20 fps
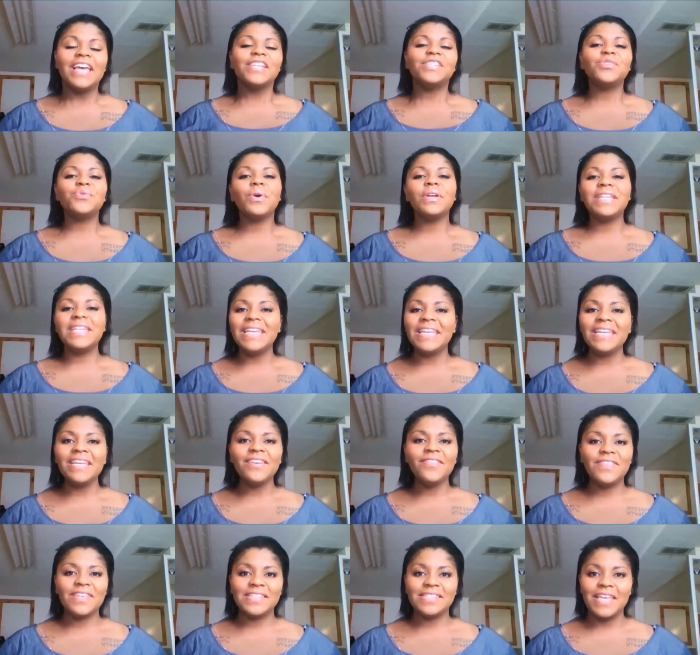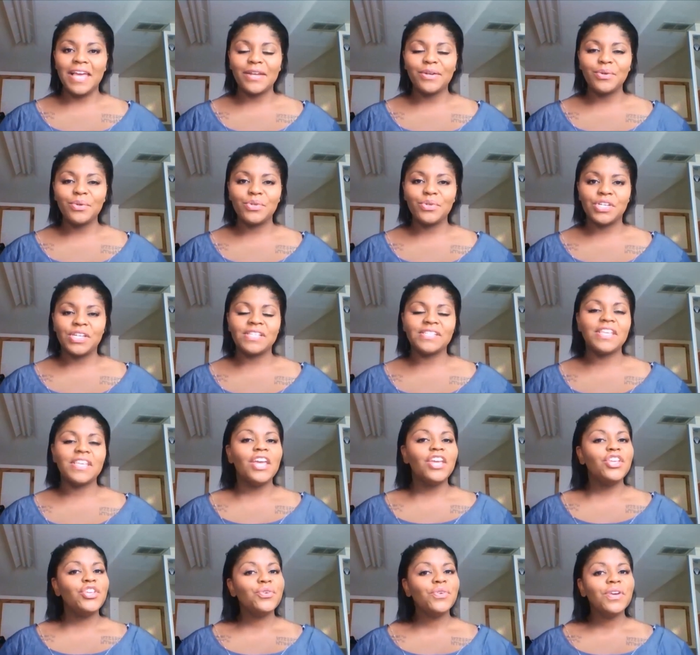So, on any of these energies,
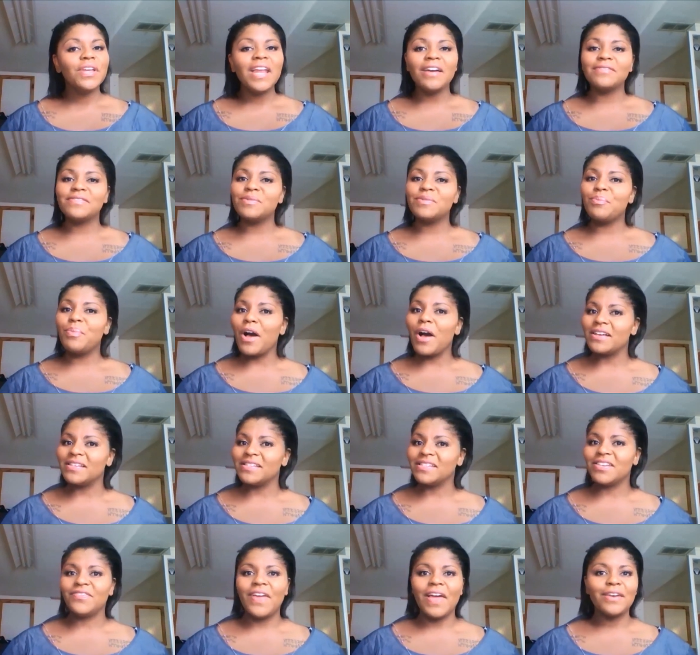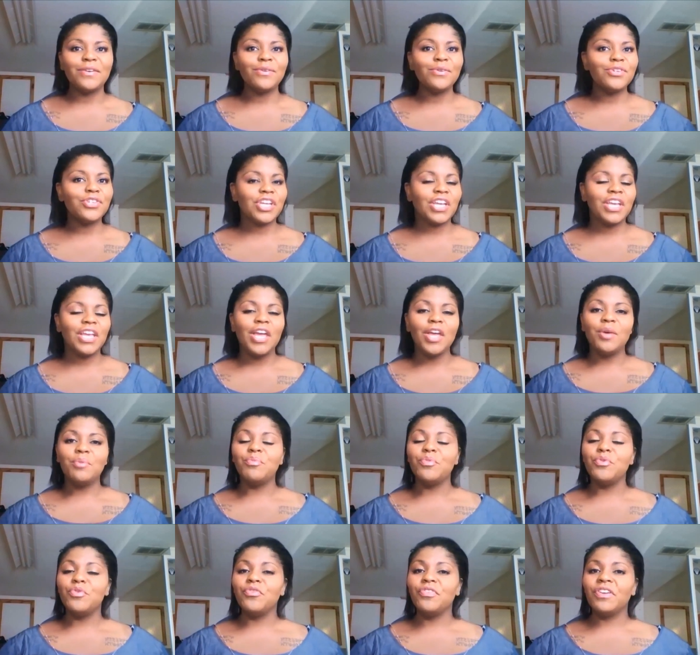you can have some positive energy
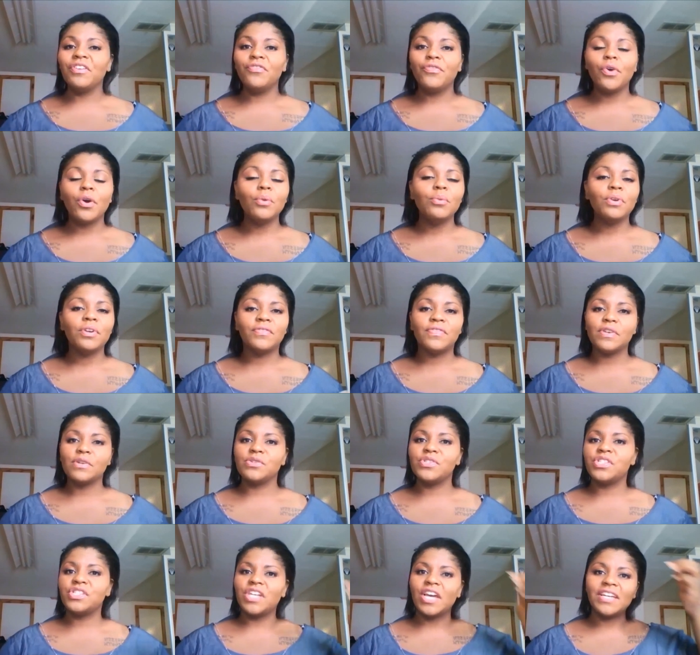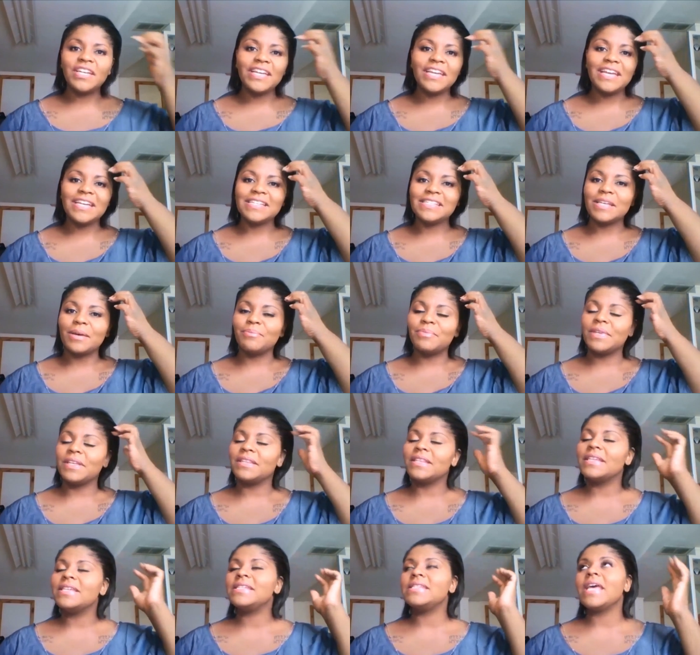moving forward. If you're studying something,
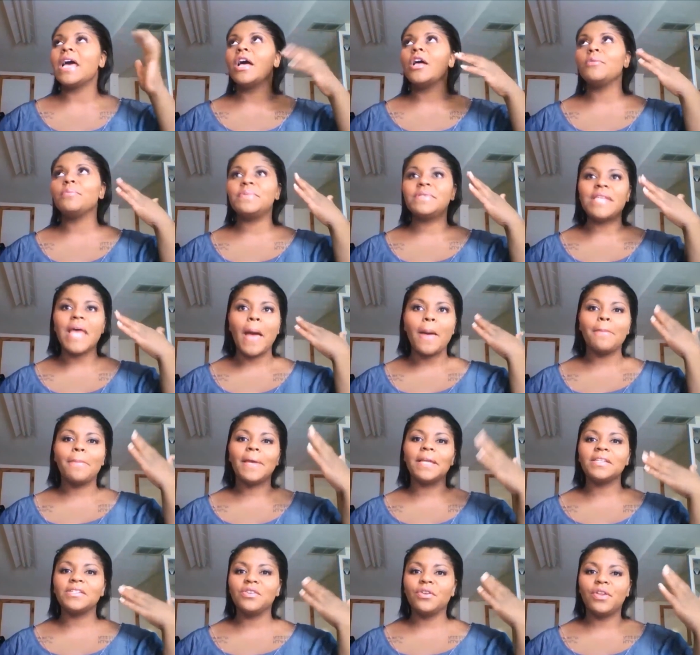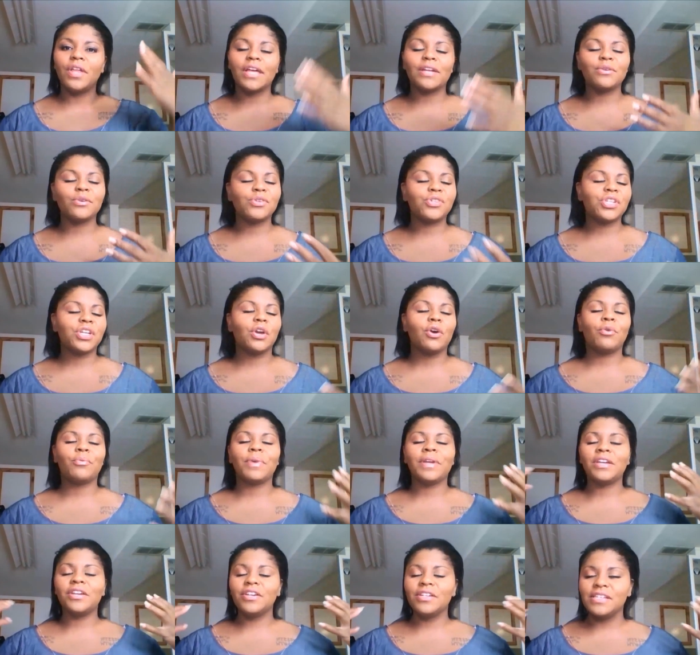this helps that mental energy. Oh
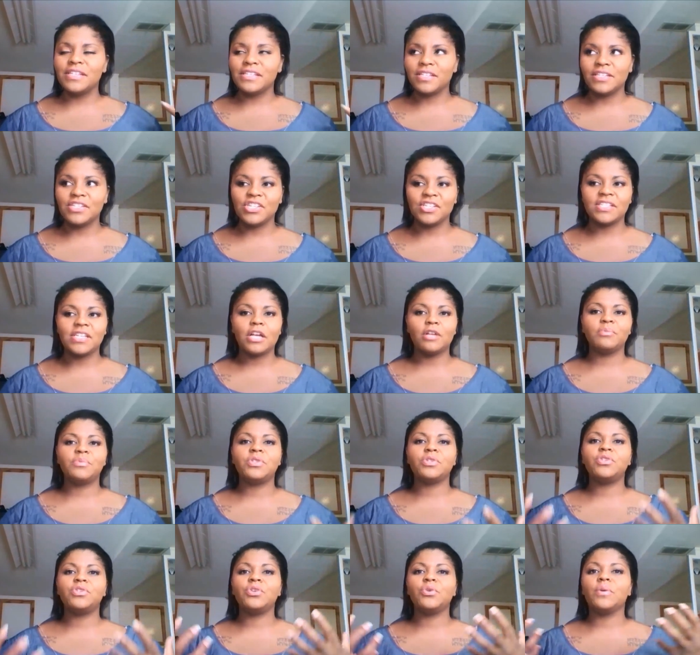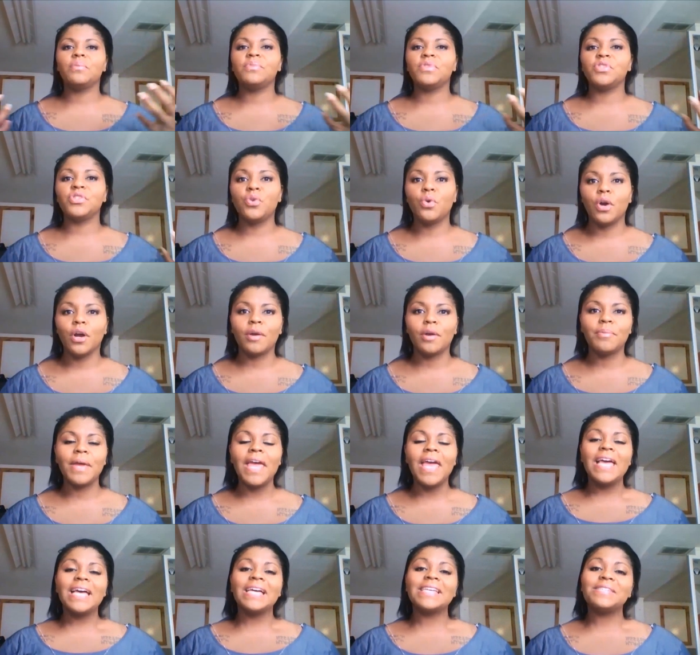my goodness, just helps you to absorb,
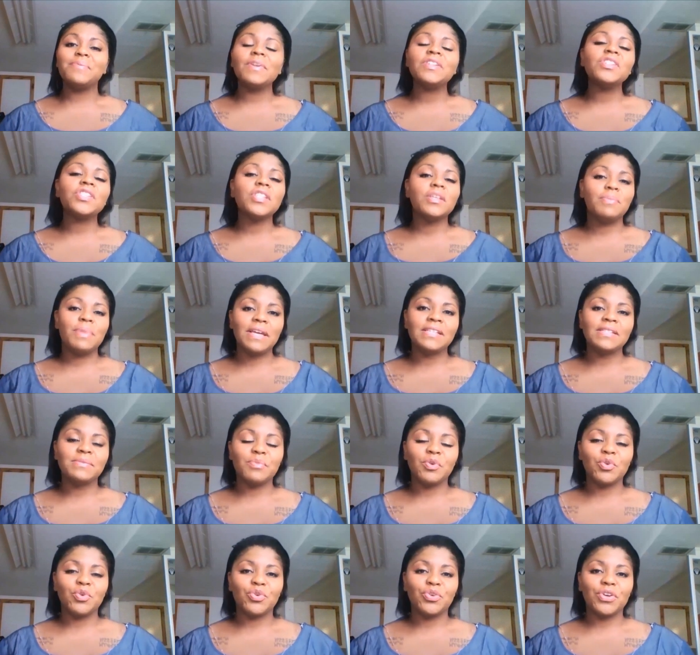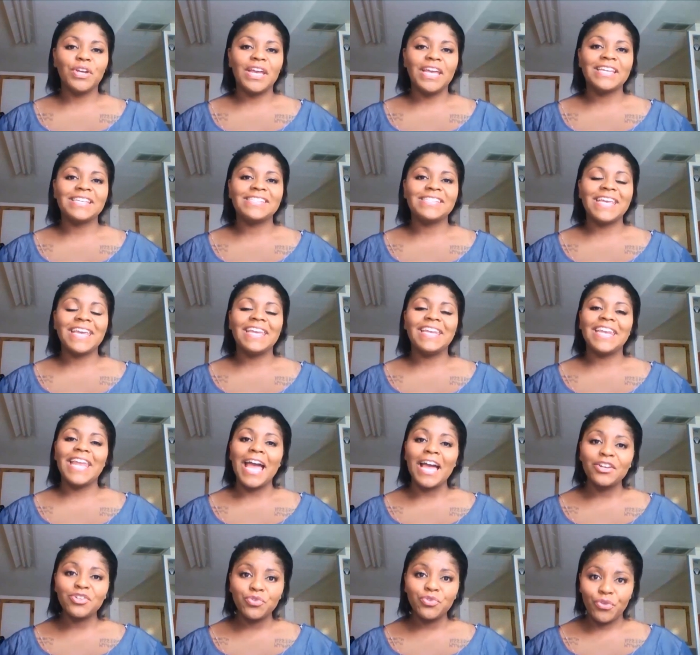especially because Mercury is a
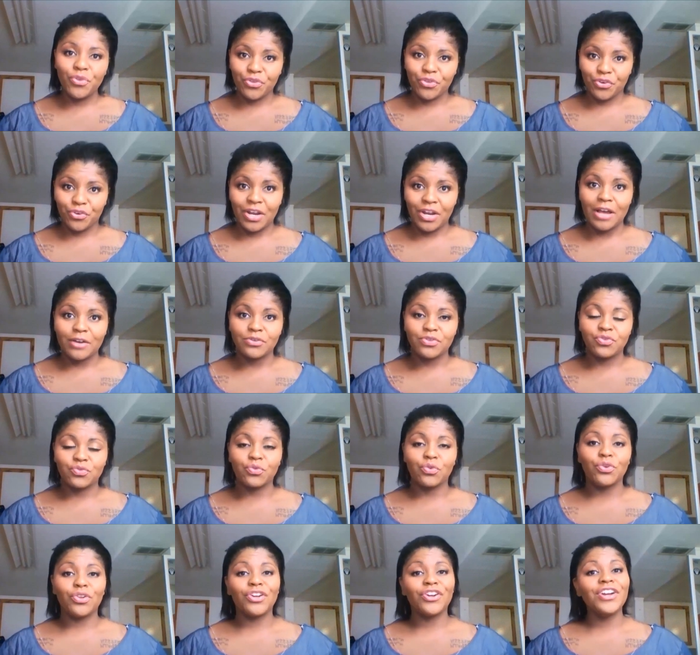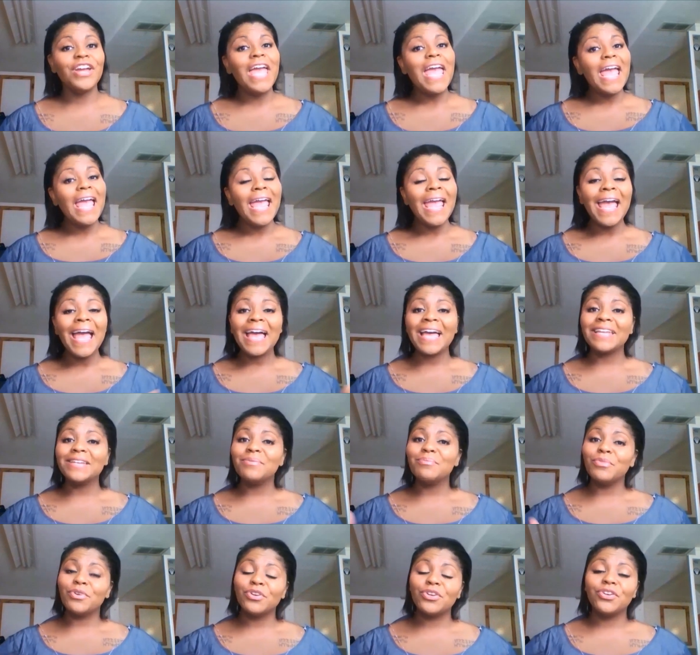natural natural third house ruler,
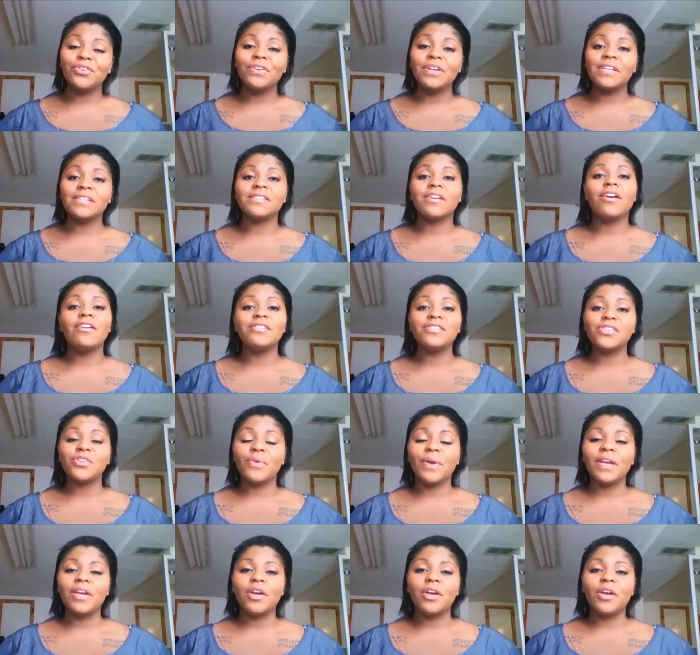and Mercury is also a